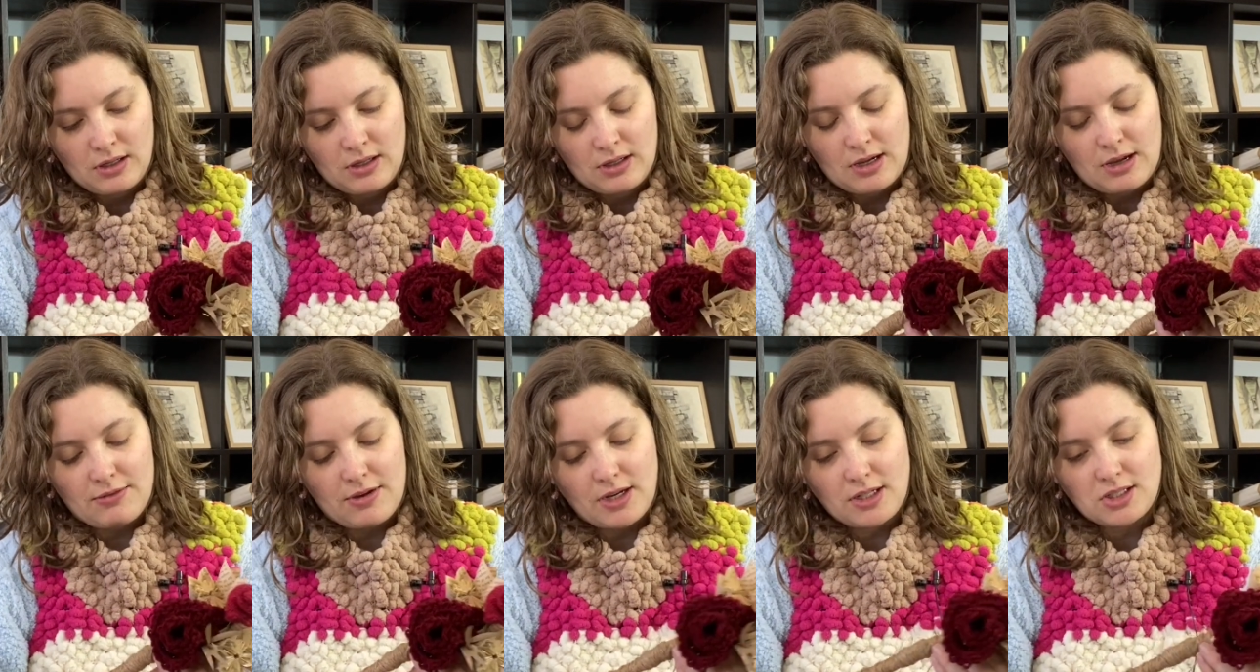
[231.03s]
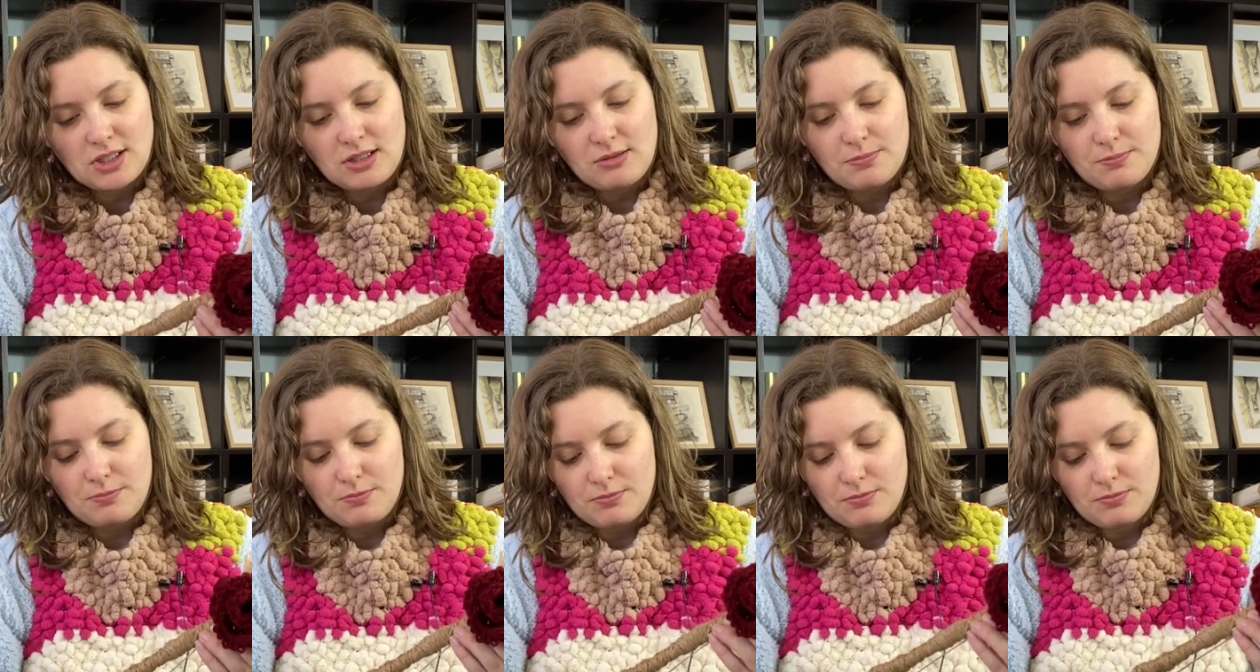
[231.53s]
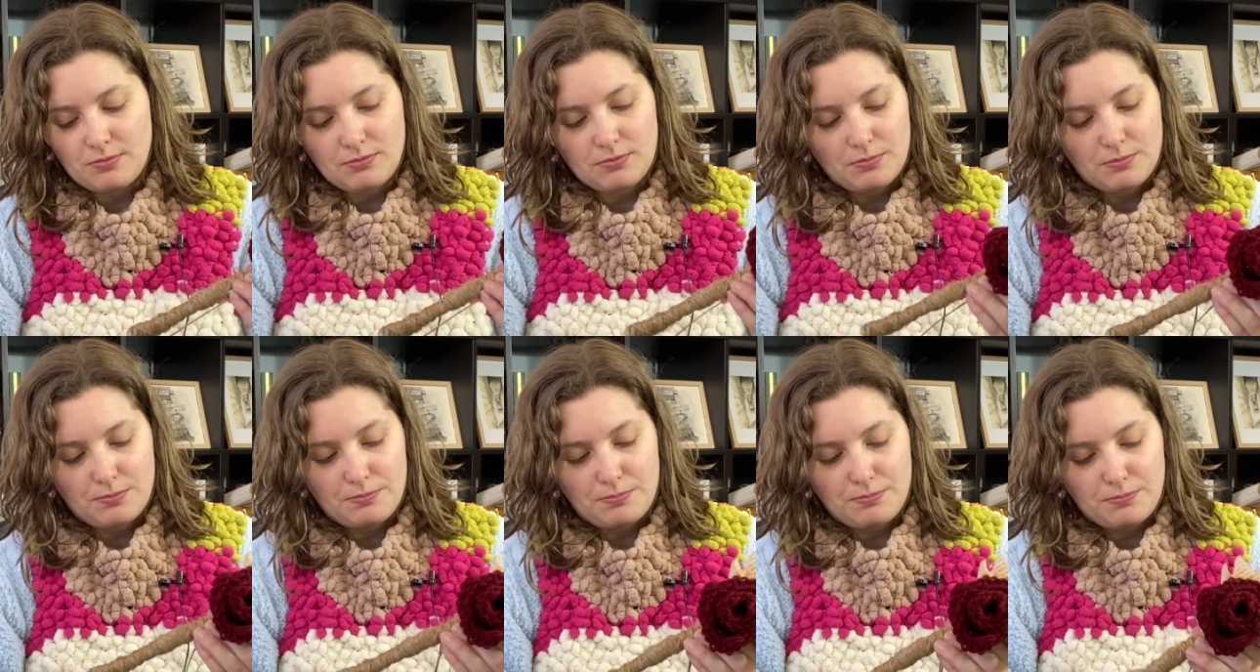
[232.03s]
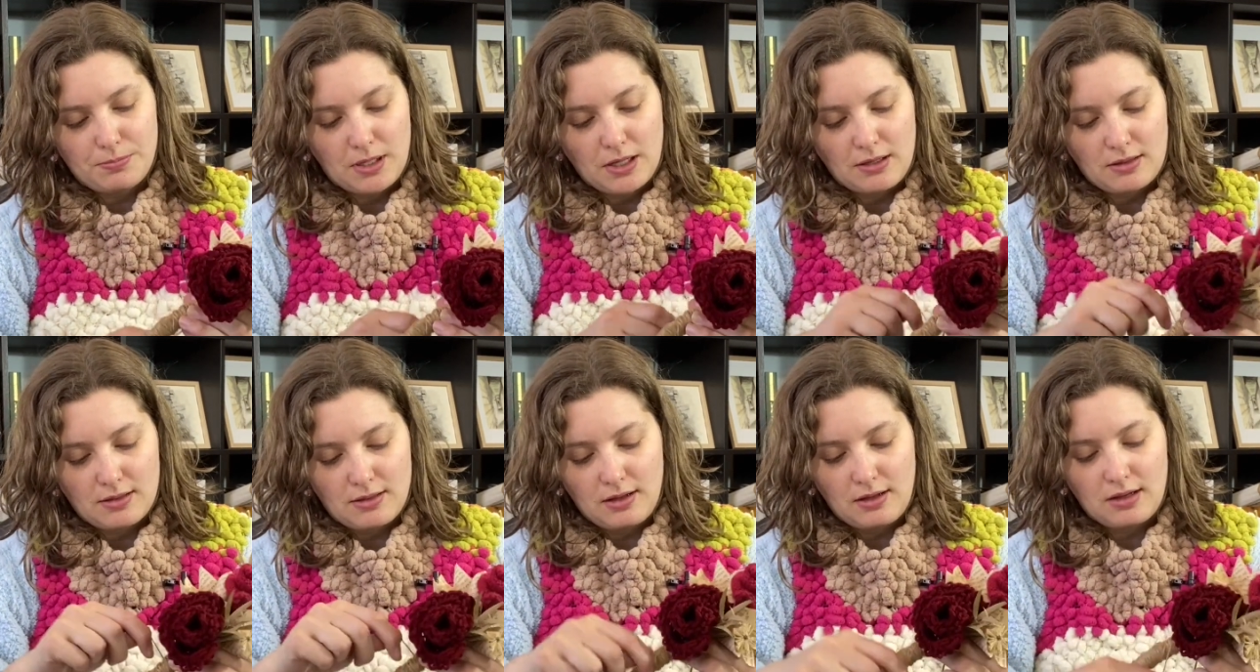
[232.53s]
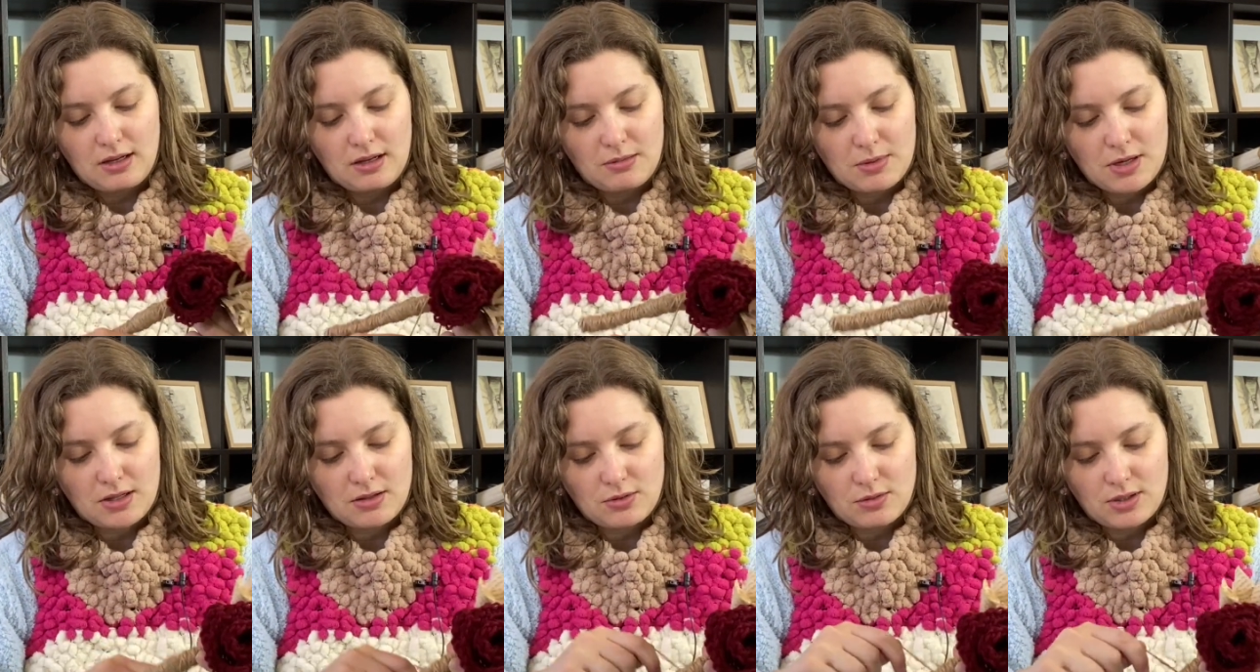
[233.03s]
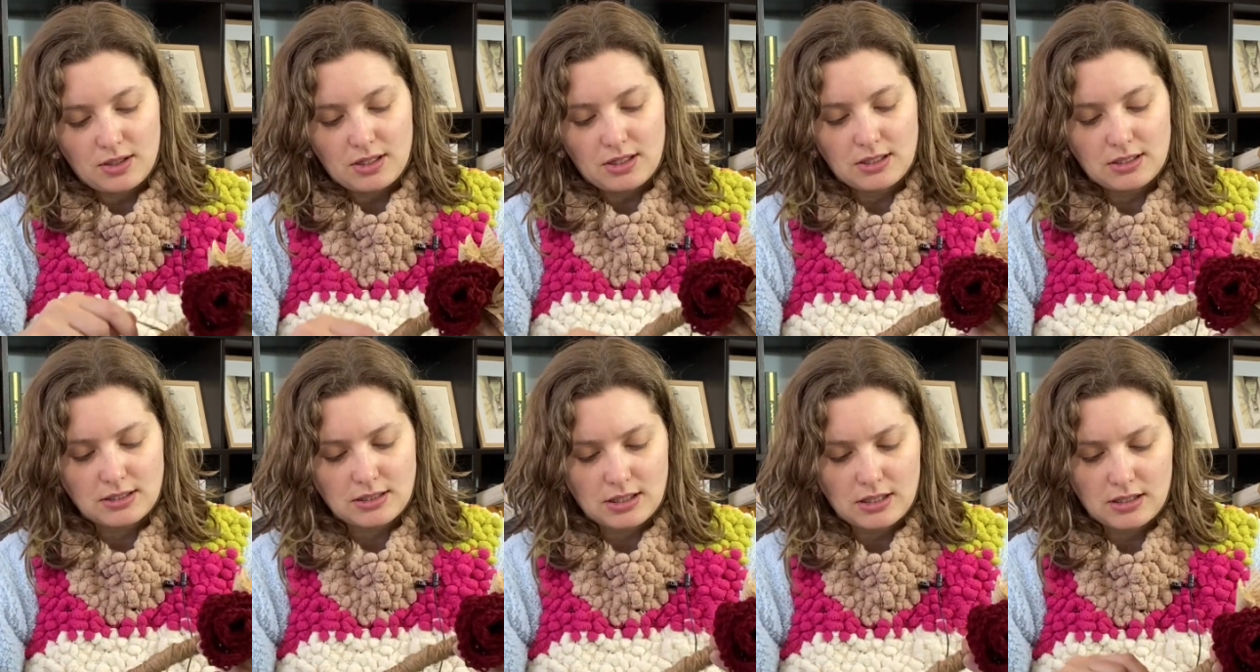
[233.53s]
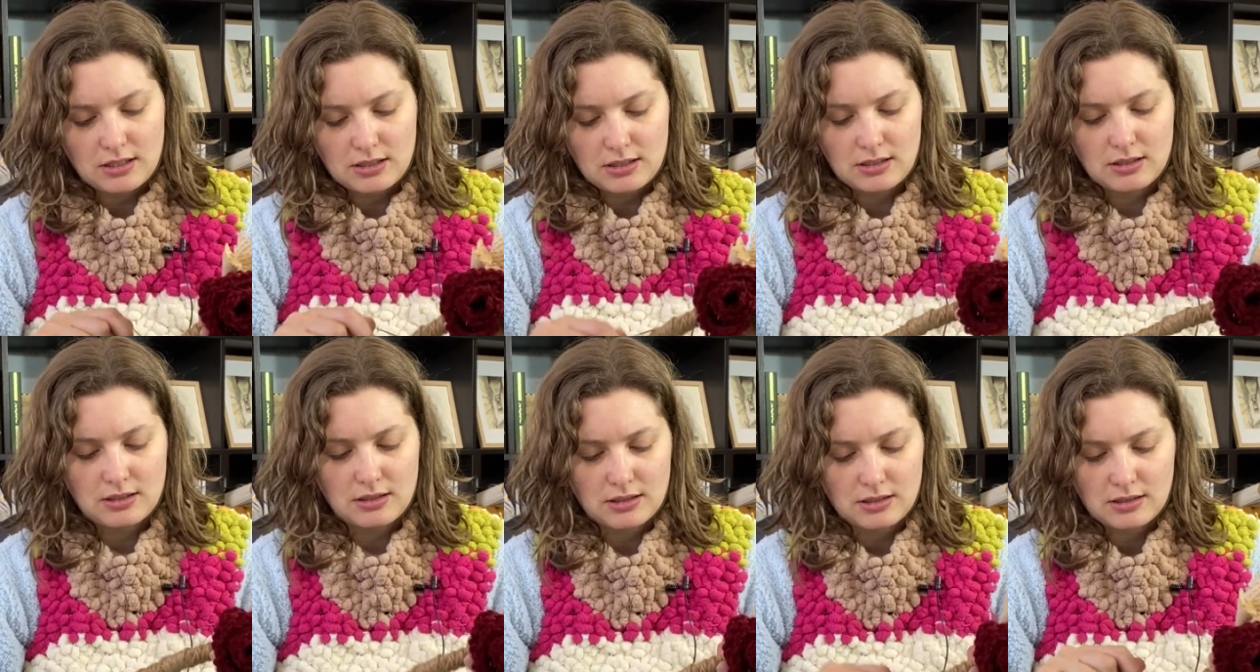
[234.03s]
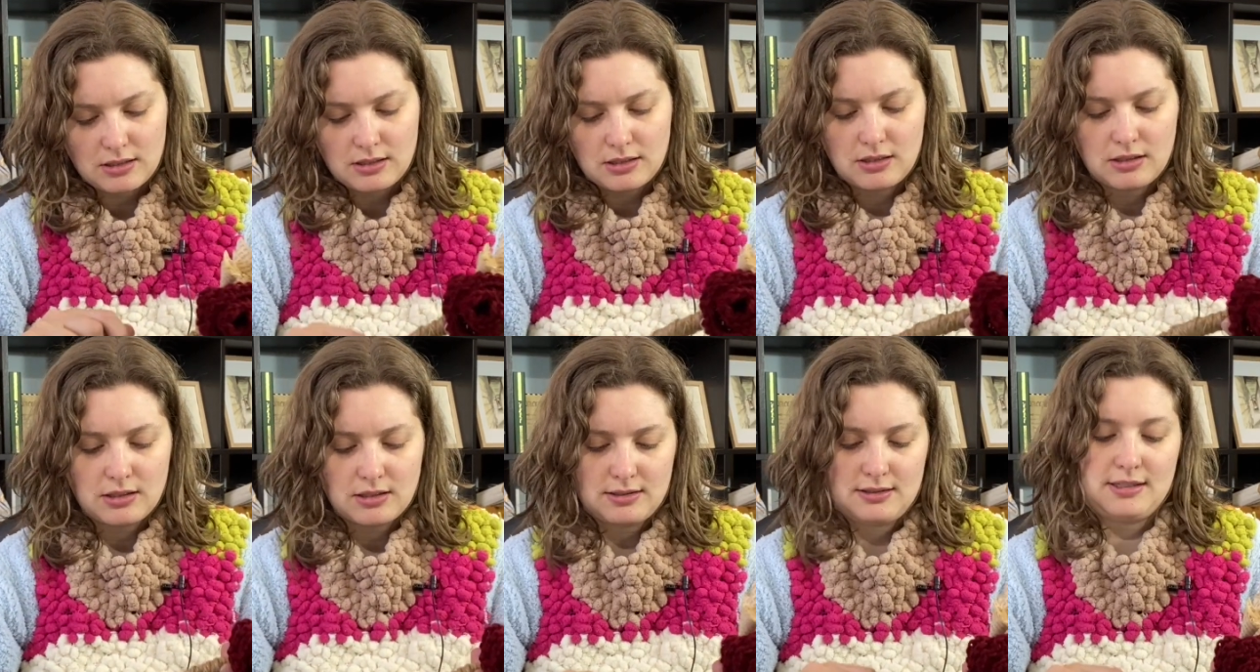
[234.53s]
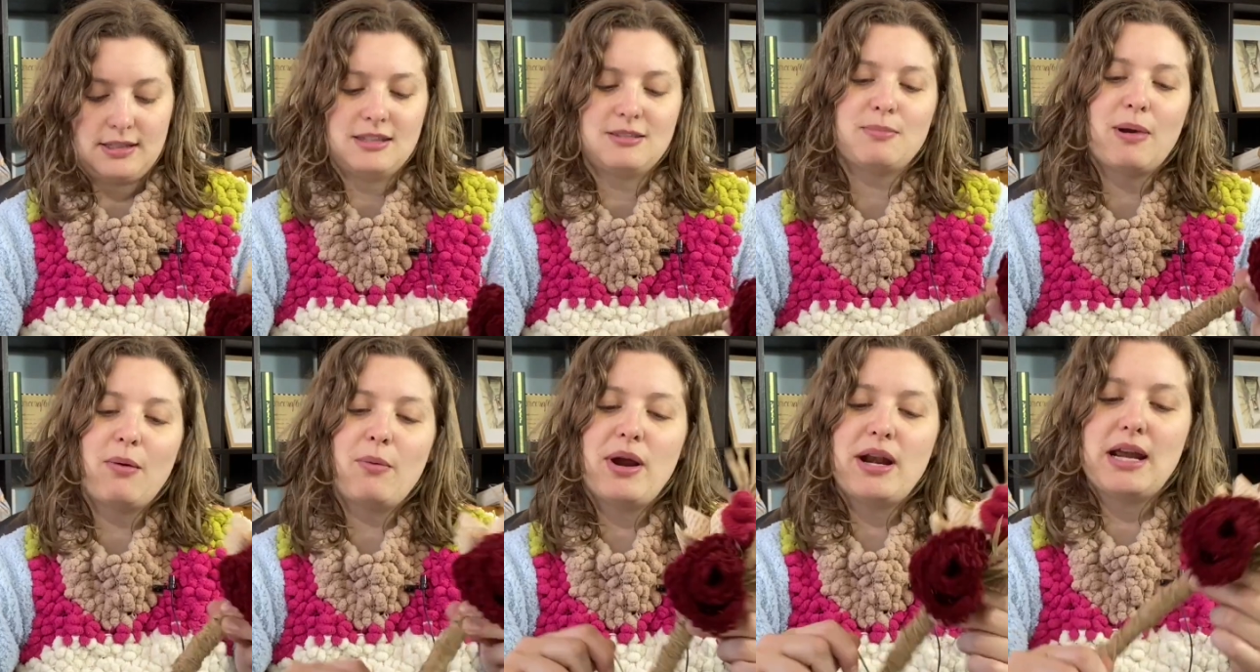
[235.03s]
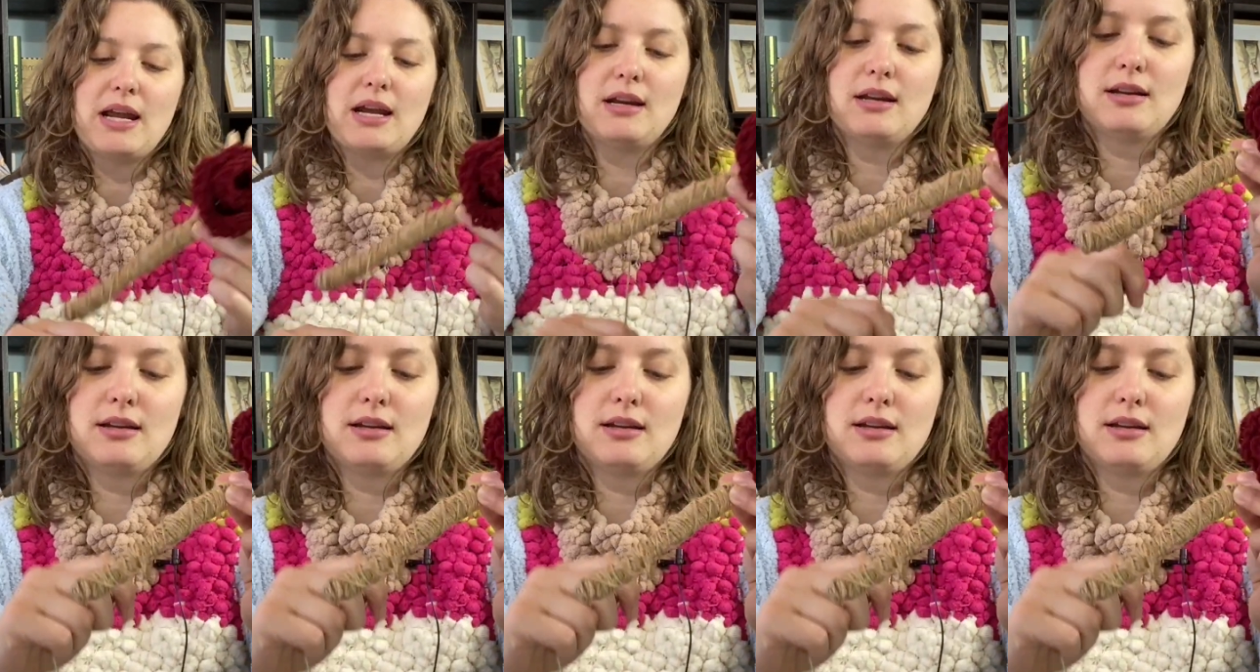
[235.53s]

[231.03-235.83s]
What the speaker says: I've actually been thinking about doing this since my wedding,